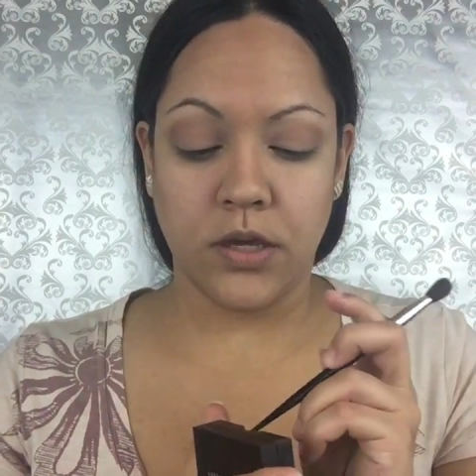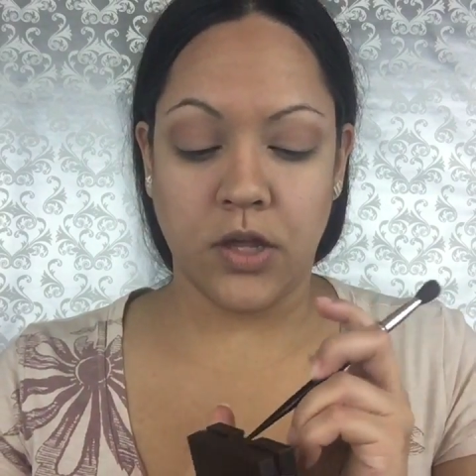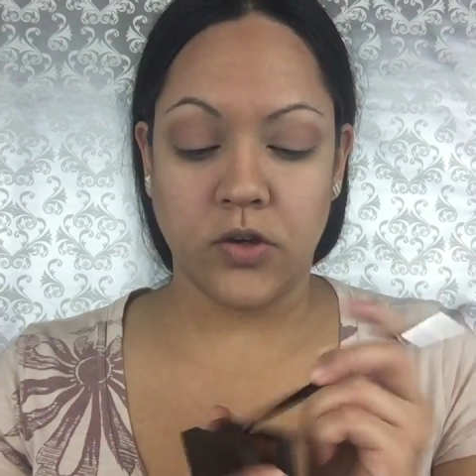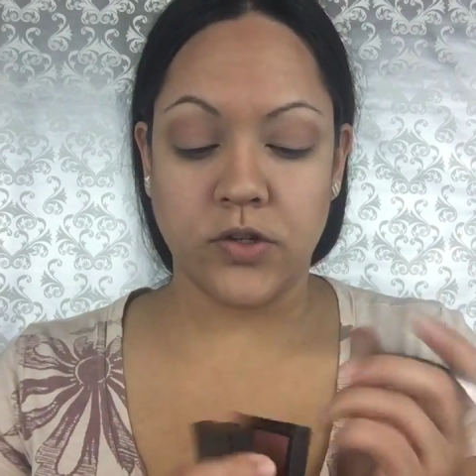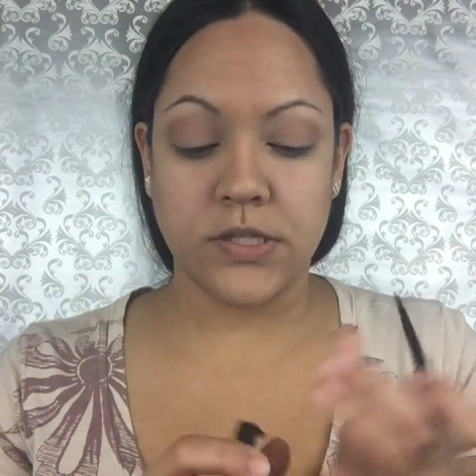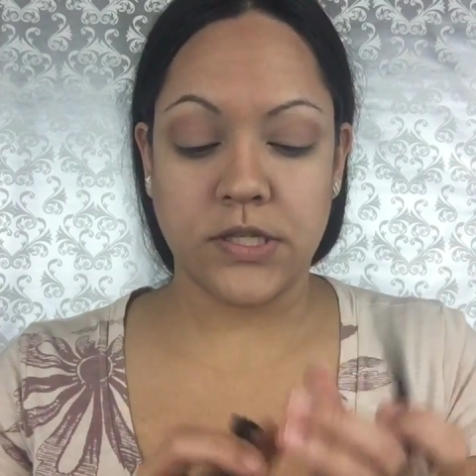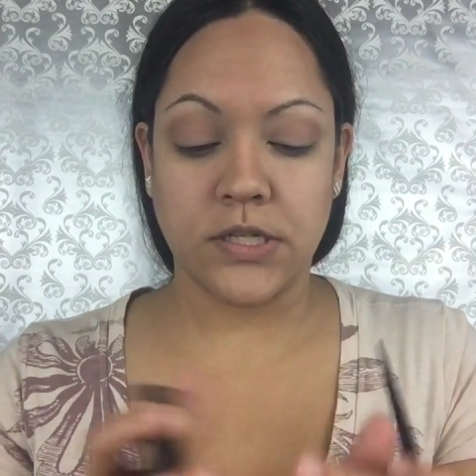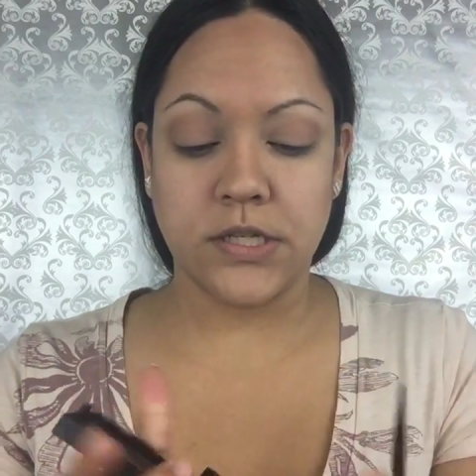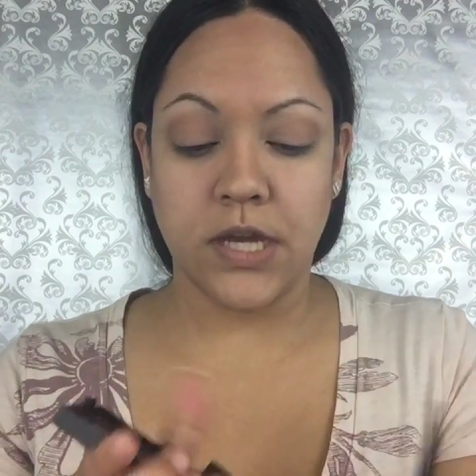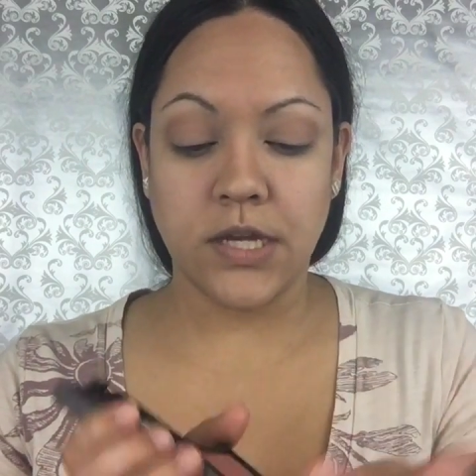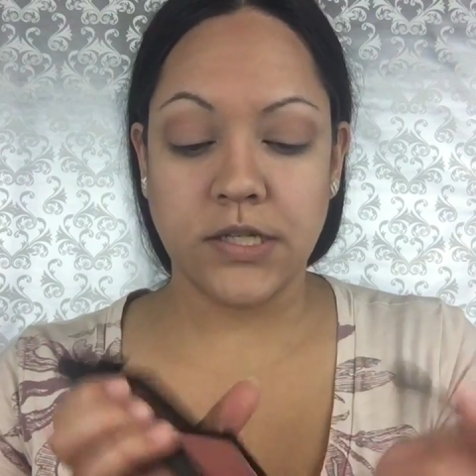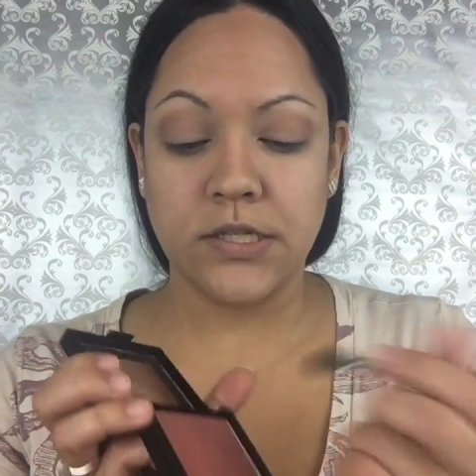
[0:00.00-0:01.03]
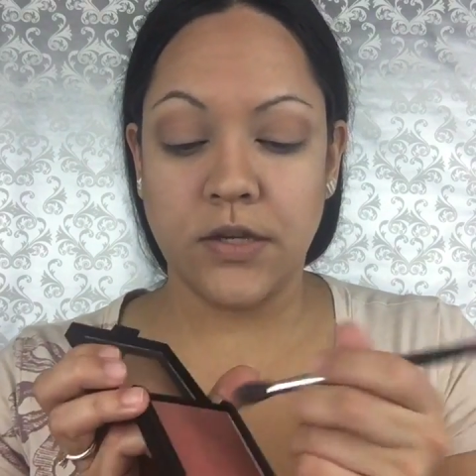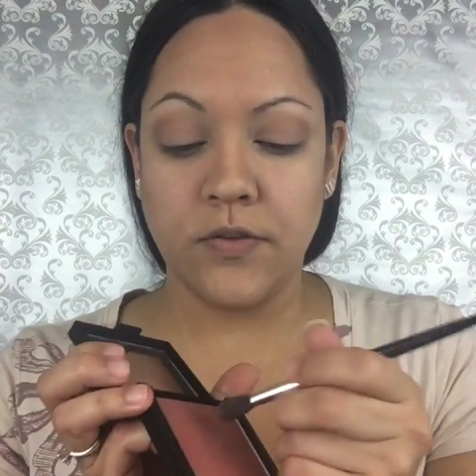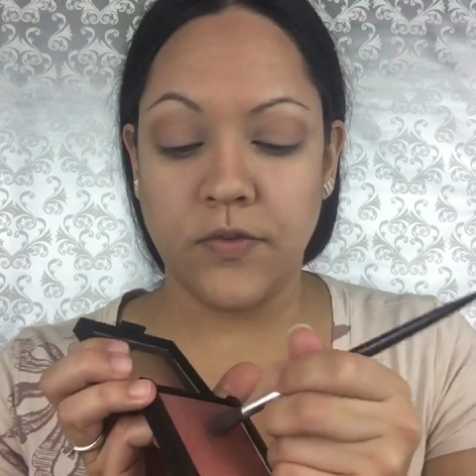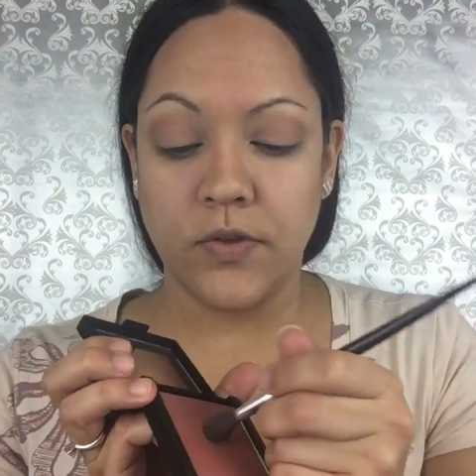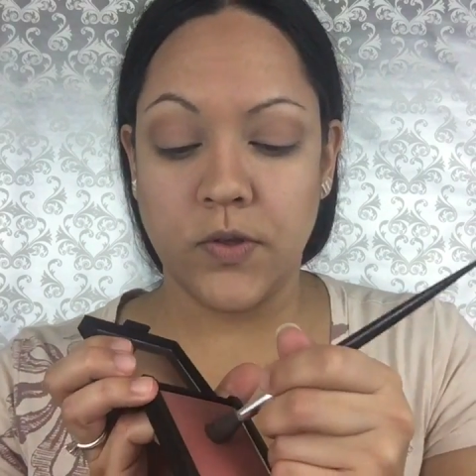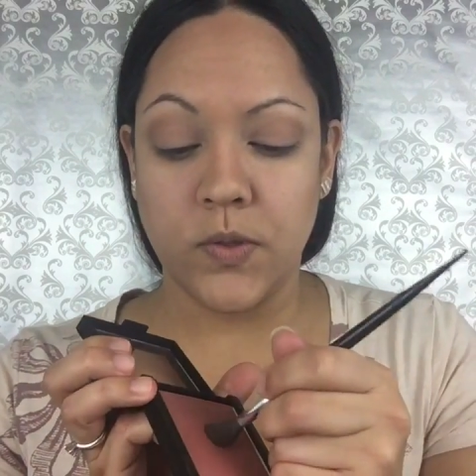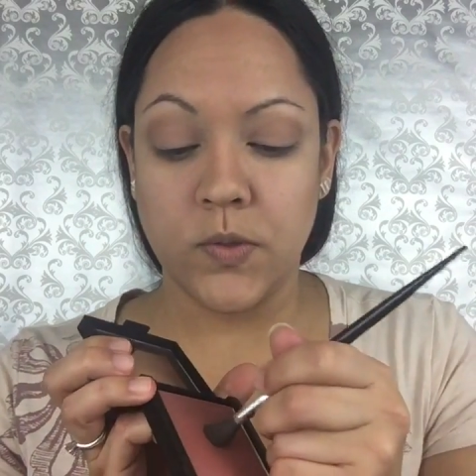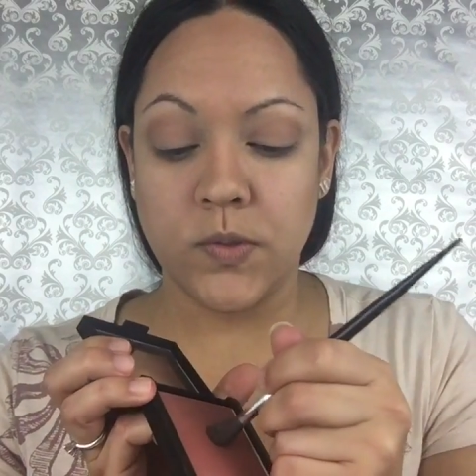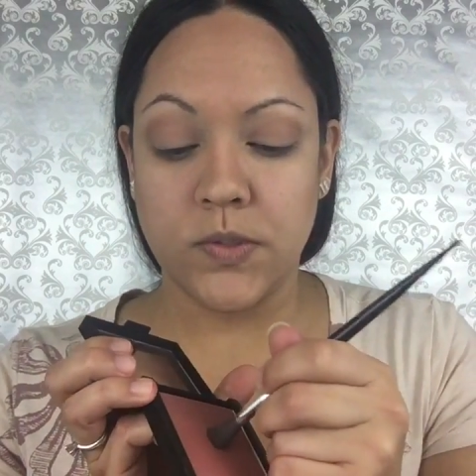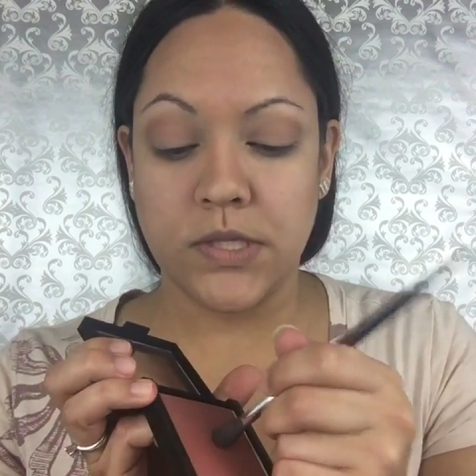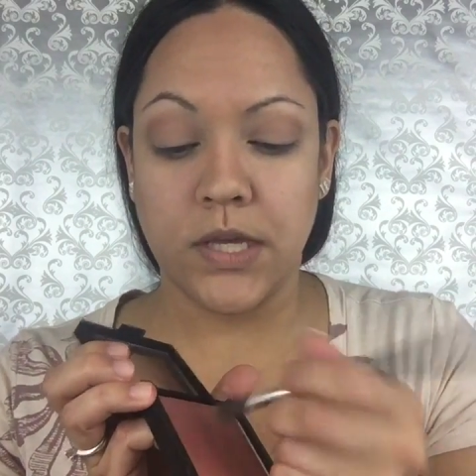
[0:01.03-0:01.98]
color Seductive
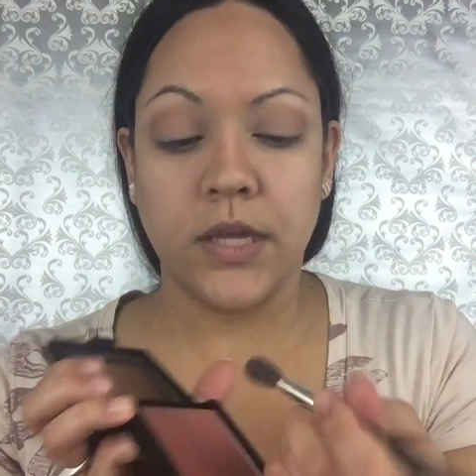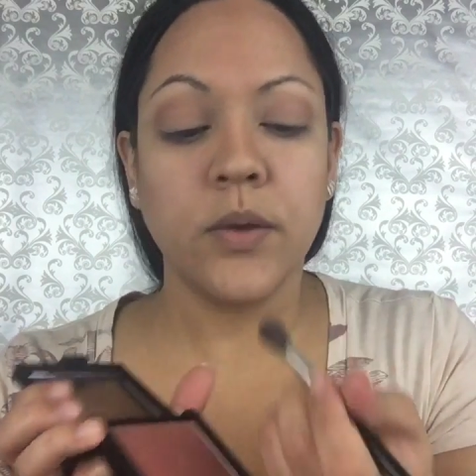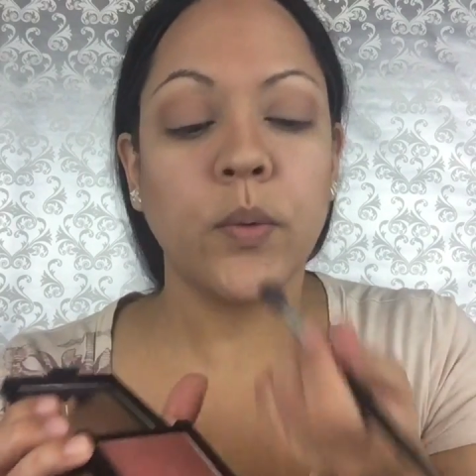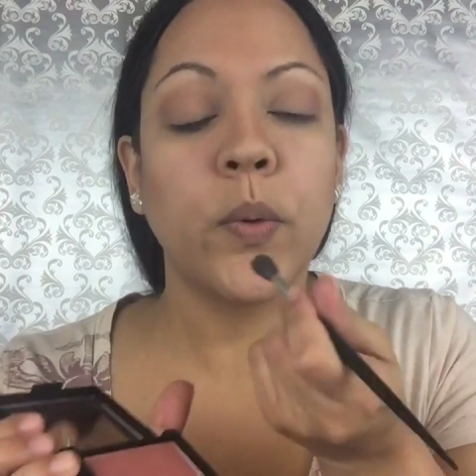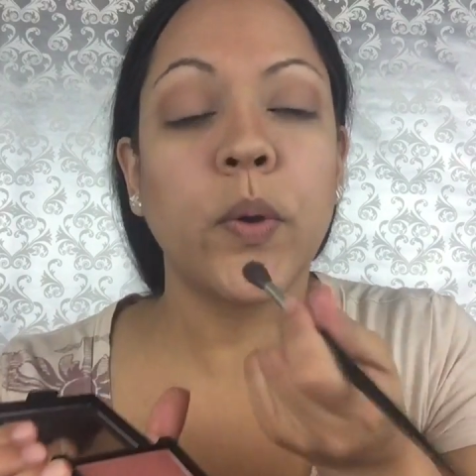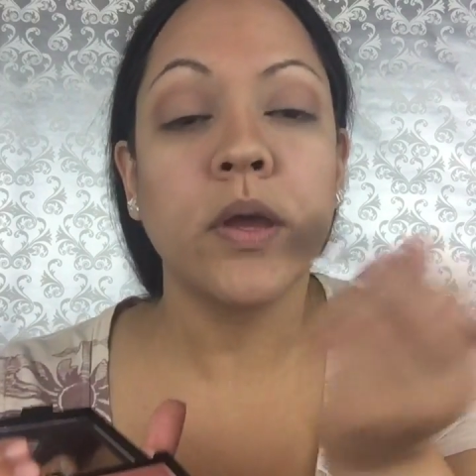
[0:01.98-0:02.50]
using